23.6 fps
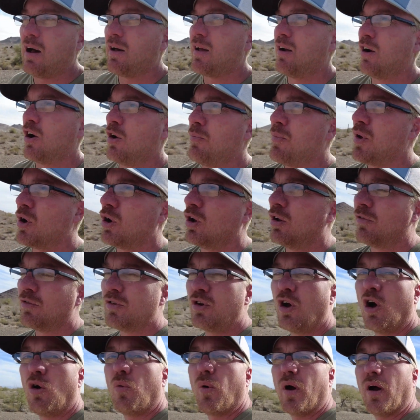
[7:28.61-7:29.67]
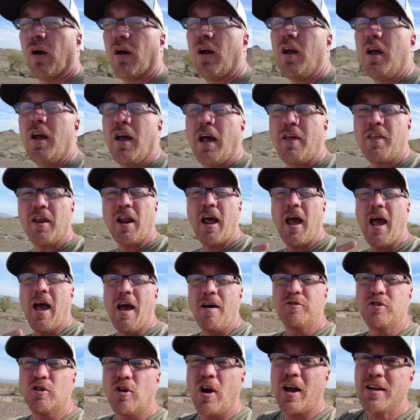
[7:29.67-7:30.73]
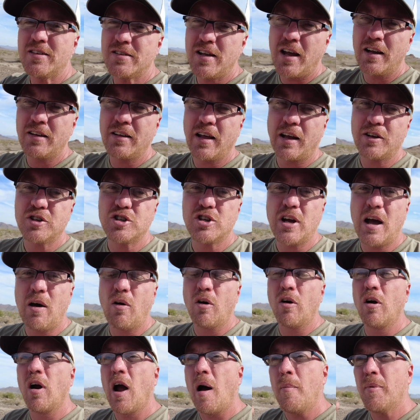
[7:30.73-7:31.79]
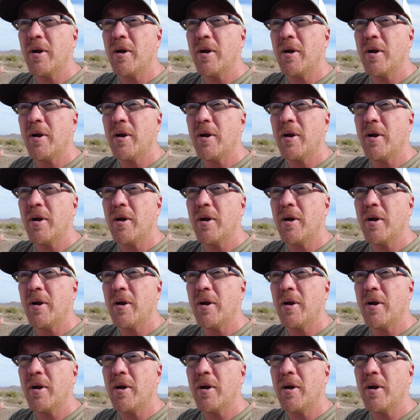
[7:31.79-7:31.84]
out here in the middle of nowhere. And then after I take that shower,